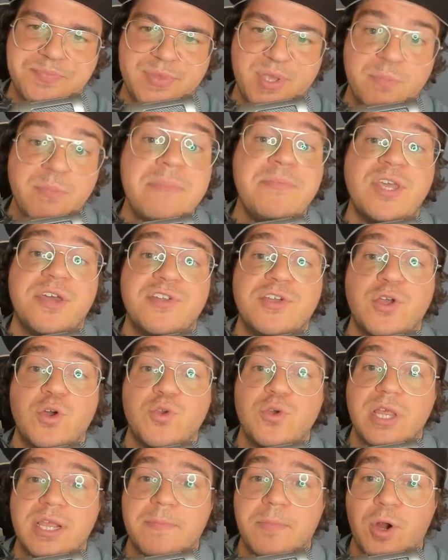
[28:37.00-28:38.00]
maybe you had to go
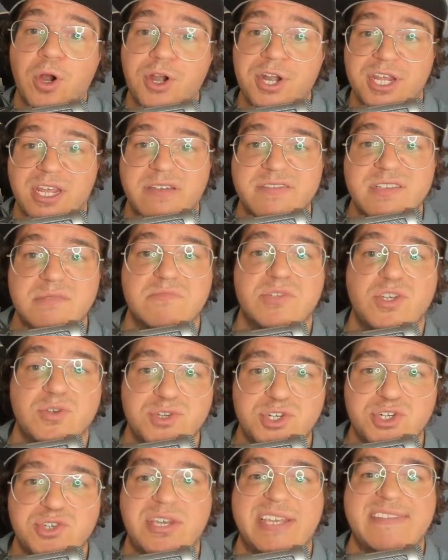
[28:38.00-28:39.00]
to like a party, you have some
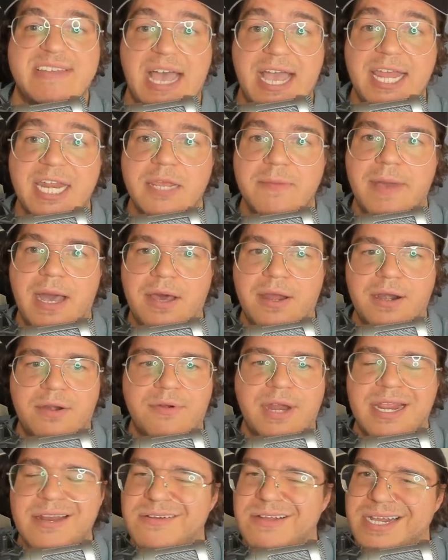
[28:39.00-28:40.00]
social anxiety about it,
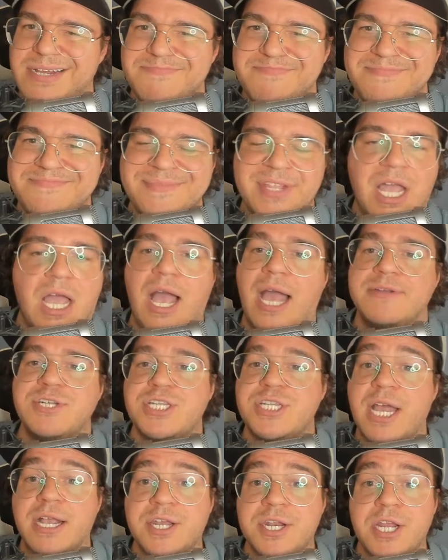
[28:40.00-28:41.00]
right? You're like, I'm just
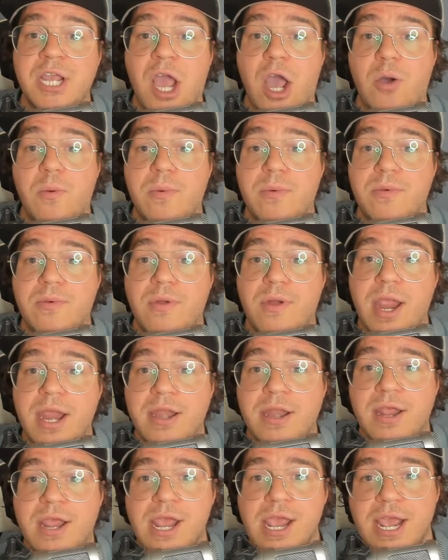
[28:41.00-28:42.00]
not going to go, right?
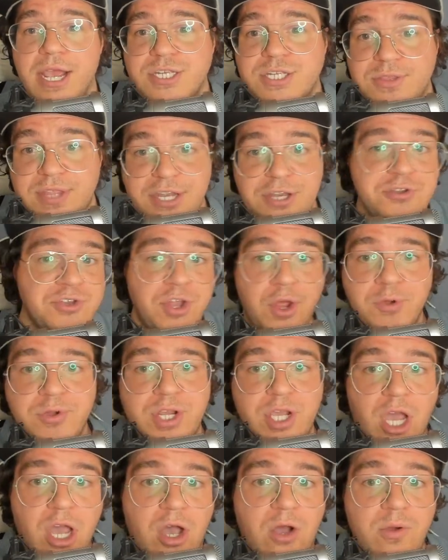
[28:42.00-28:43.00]
So then you don't
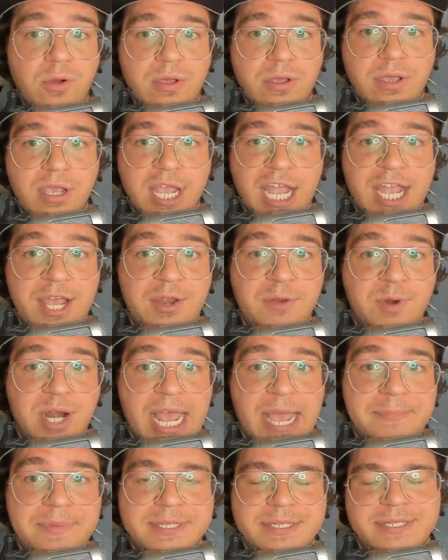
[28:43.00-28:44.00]
go. And what
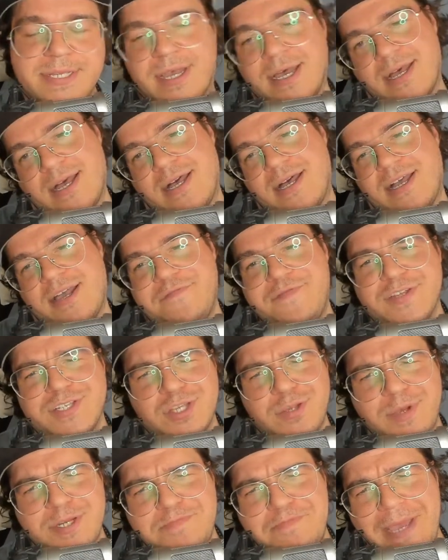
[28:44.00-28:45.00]
happens? I feel so
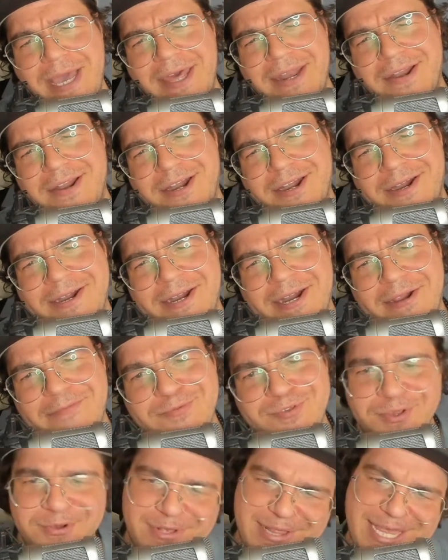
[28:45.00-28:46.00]
much better. I'm
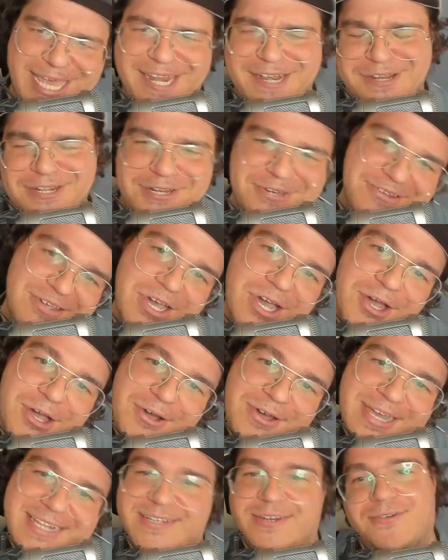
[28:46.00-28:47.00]
so glad I didn't
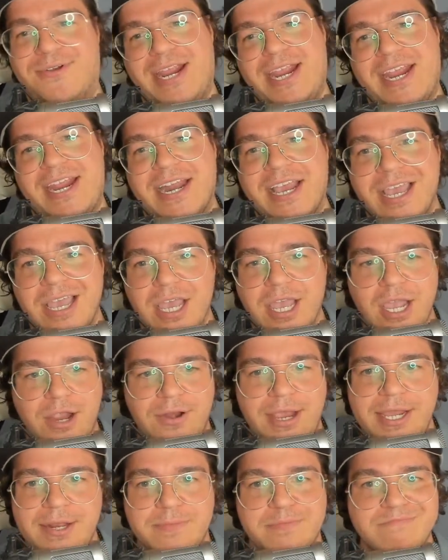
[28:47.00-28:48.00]
go. That's great,
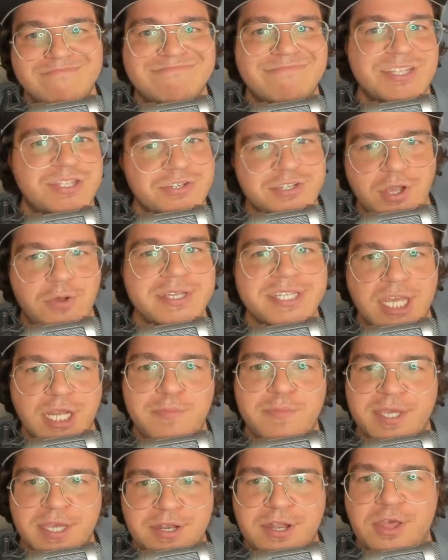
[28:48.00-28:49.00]
right? But there's always going to
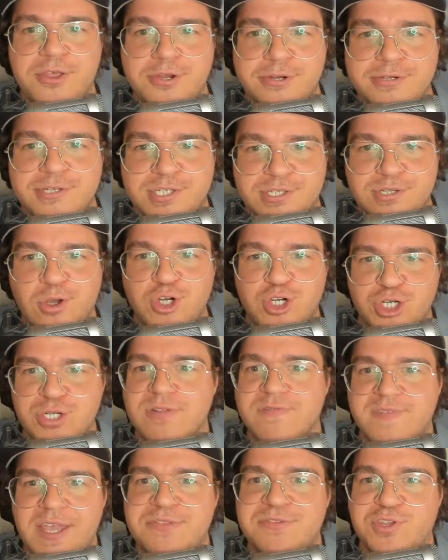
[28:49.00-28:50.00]
be another social
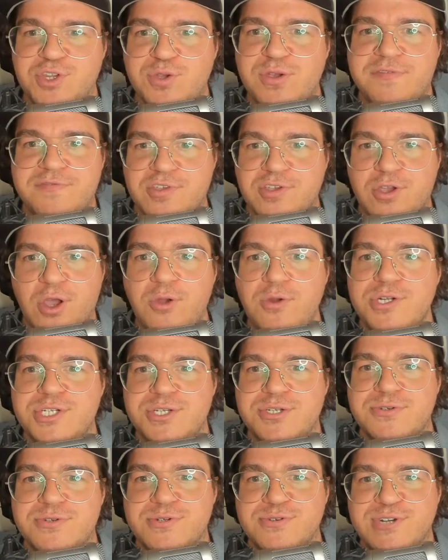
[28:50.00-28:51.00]
event that you have to go
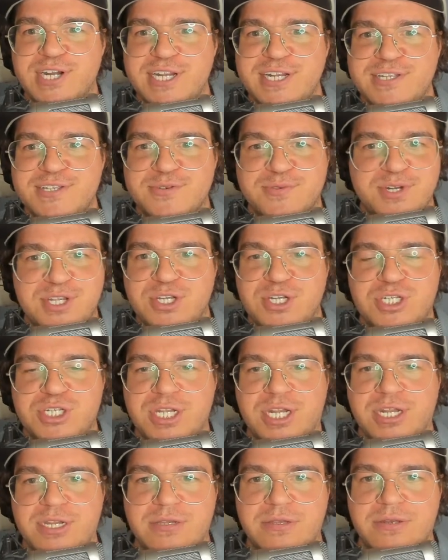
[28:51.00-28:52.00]
to, right? So what, are you just
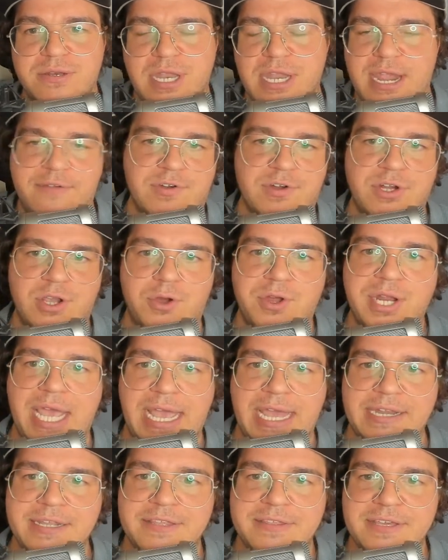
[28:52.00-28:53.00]
going to never go to
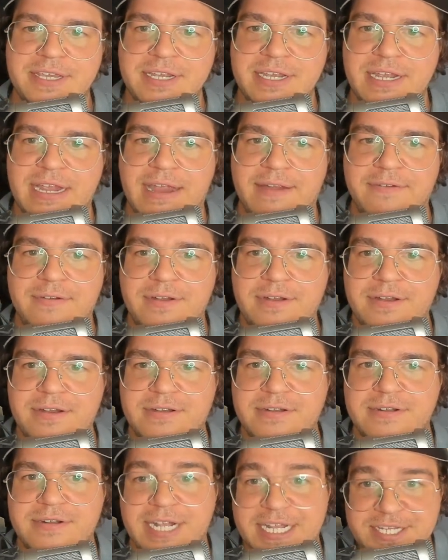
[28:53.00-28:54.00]
anything ever?
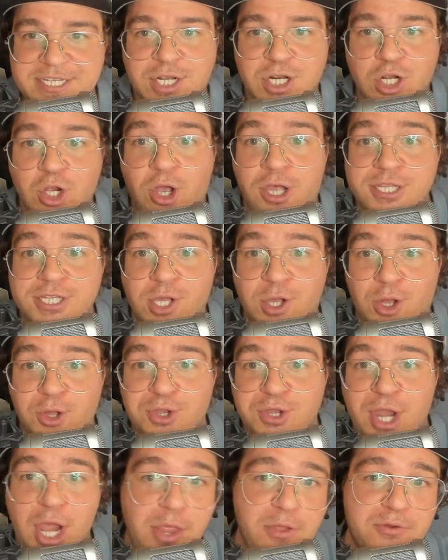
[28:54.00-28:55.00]
That's going to cause a whole
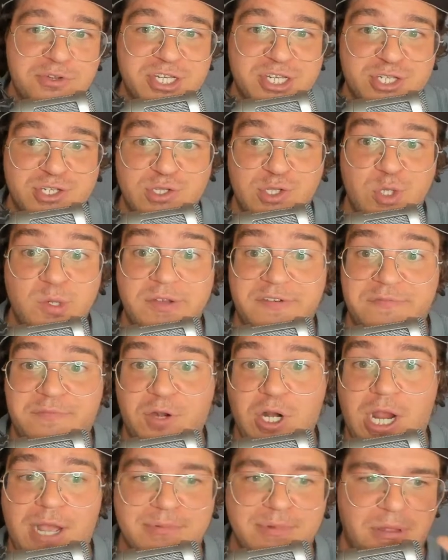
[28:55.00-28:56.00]
nother slew of
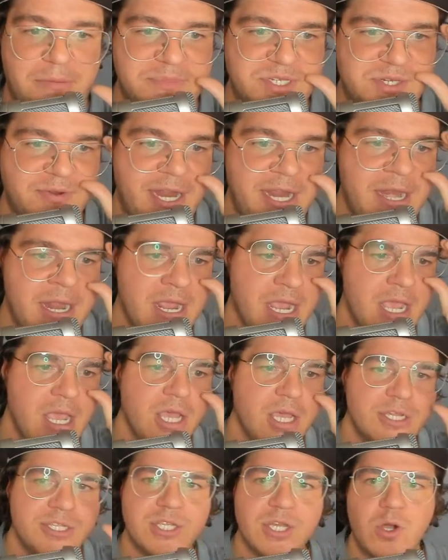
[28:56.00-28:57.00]
problems, right?
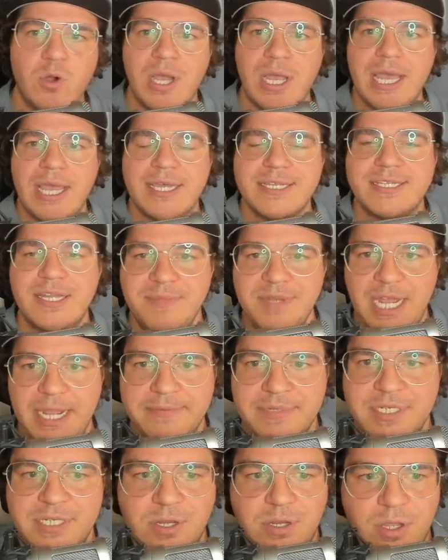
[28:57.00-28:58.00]
So
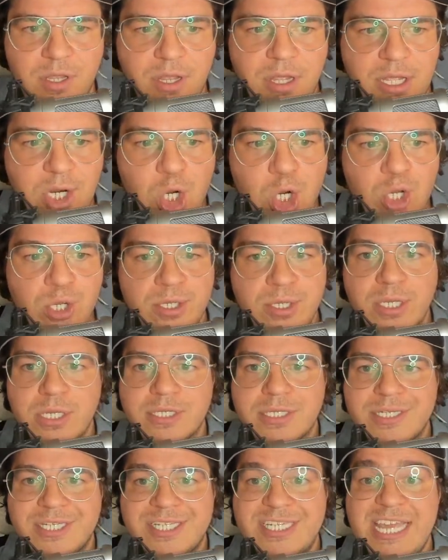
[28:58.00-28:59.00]
sometimes
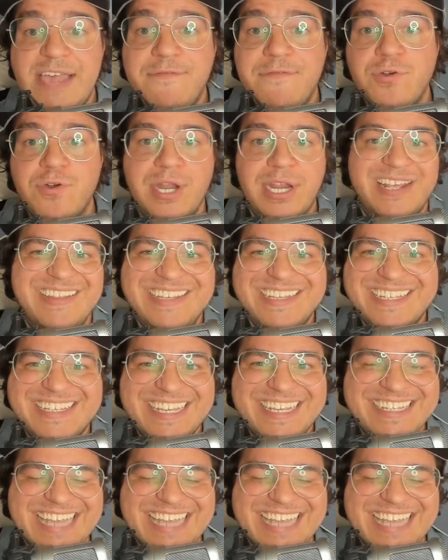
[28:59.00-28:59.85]
severing these things